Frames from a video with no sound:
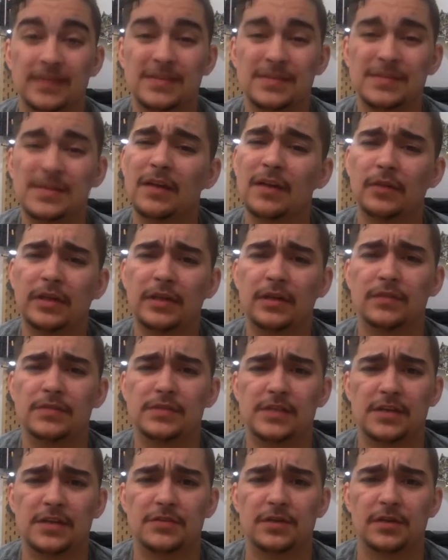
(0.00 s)
It seems like a really
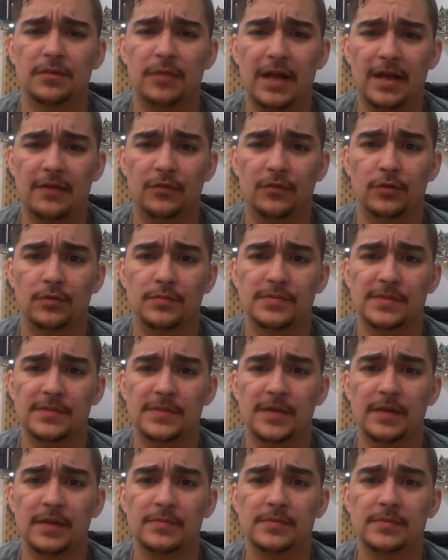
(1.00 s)
oversaturated platform
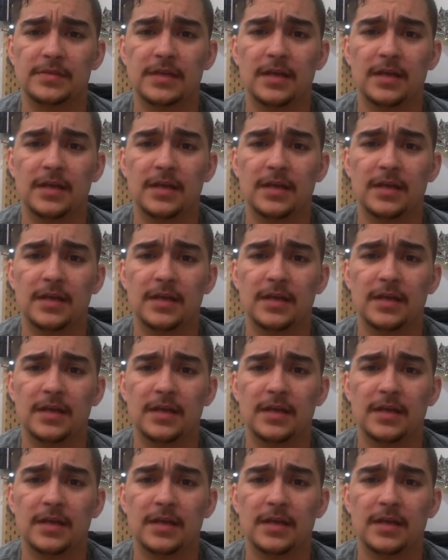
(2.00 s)
sometimes.